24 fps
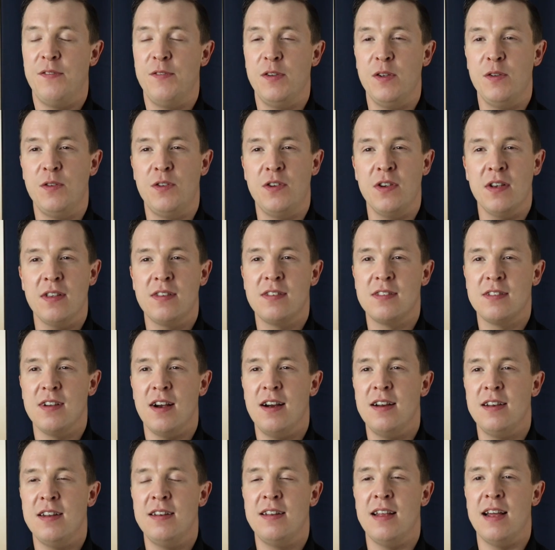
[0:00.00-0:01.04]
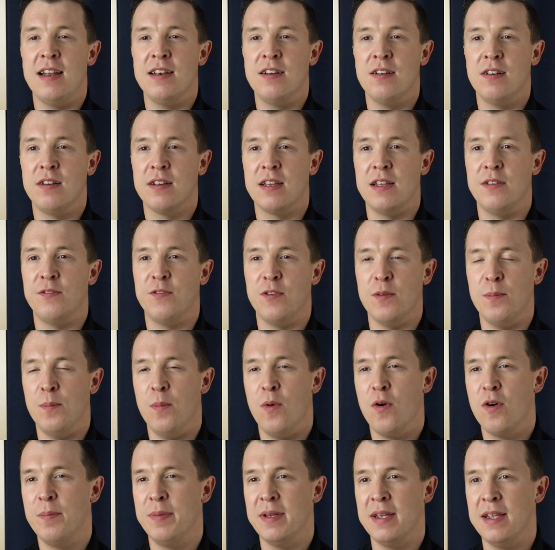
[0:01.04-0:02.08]
If you just started and you're looking for
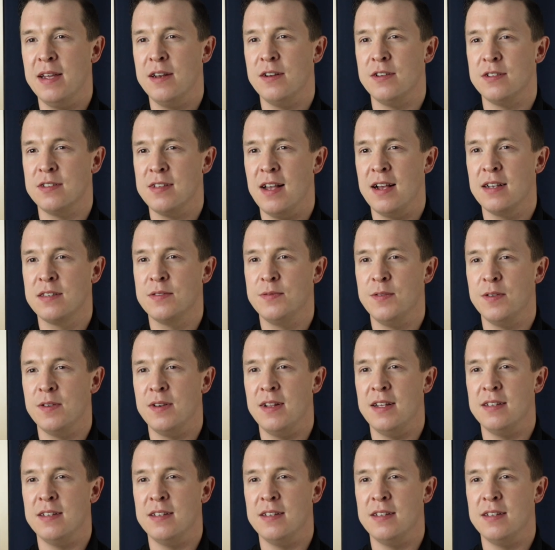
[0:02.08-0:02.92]
more beginner saxophone